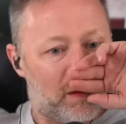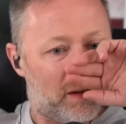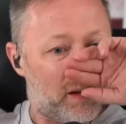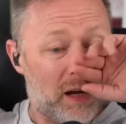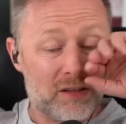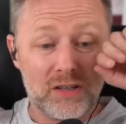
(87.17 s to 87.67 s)

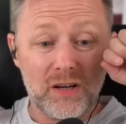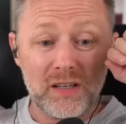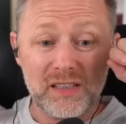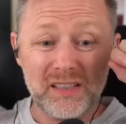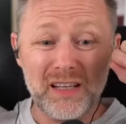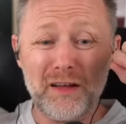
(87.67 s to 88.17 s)
I tell you
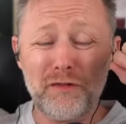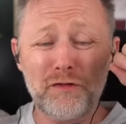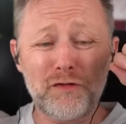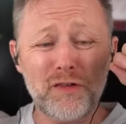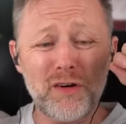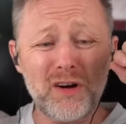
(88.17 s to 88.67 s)
that, see the
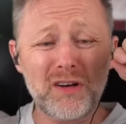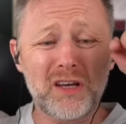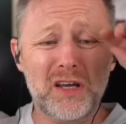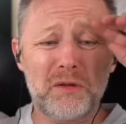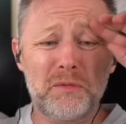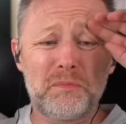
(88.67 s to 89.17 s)

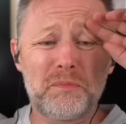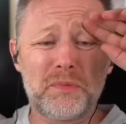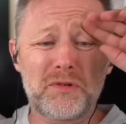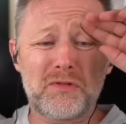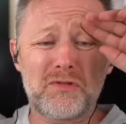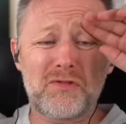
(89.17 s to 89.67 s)
fucking
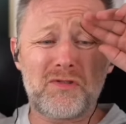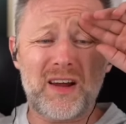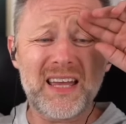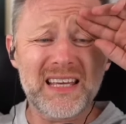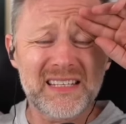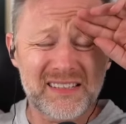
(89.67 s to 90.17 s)

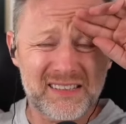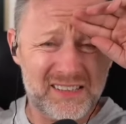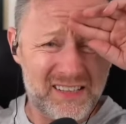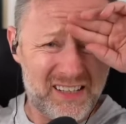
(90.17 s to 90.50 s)
rice.